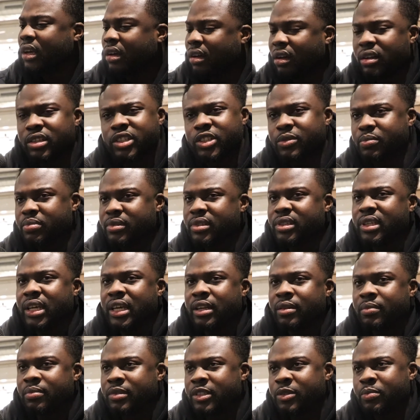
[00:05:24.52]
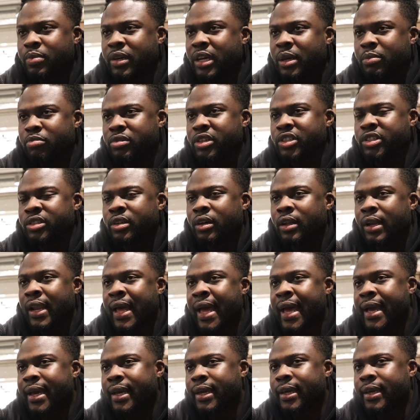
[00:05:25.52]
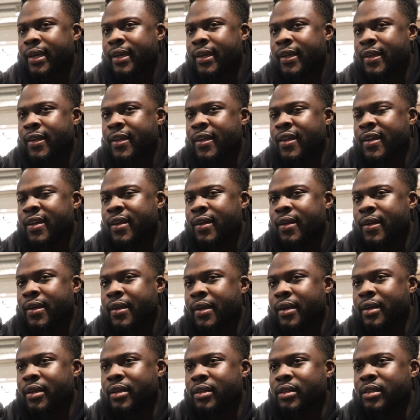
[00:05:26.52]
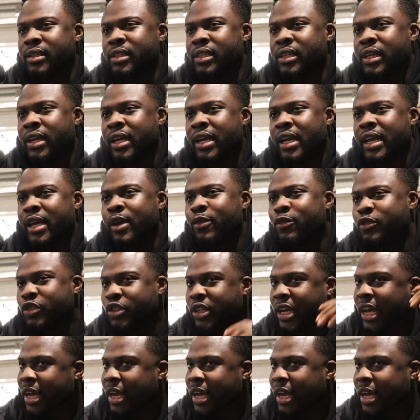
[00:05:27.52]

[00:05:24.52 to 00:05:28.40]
100%. It's peer pressure. Like, if